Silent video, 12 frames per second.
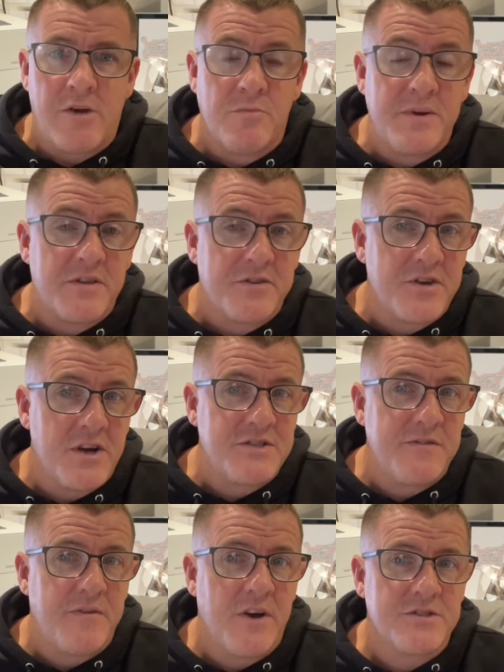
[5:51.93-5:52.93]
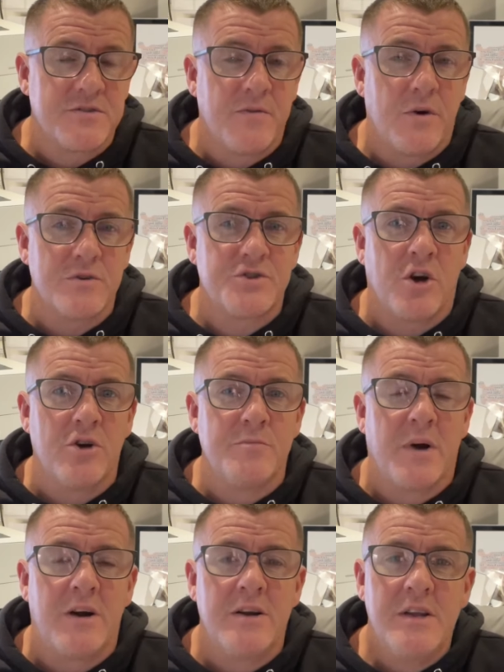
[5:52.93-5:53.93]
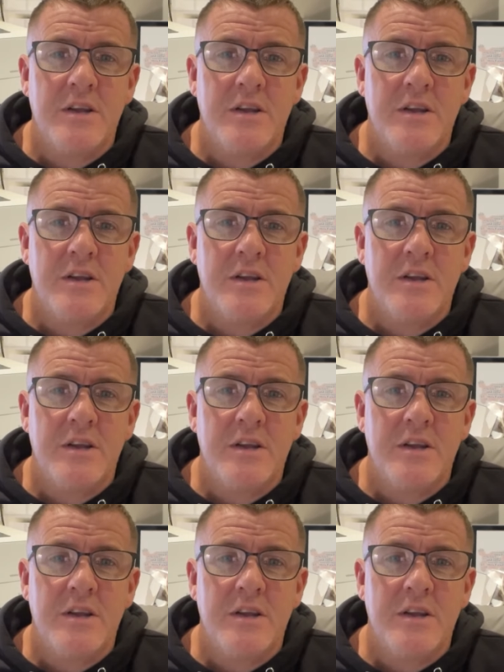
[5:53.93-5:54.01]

will be the 31st of October.